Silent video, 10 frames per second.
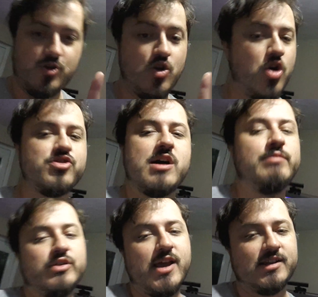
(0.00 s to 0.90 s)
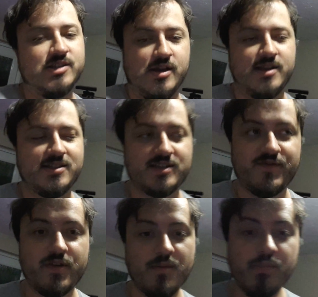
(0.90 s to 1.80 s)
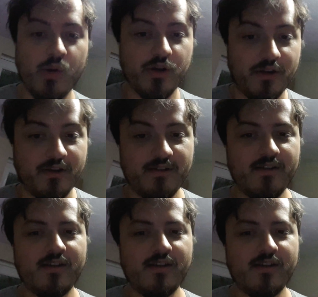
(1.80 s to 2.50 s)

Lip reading: not double their size. That's very important,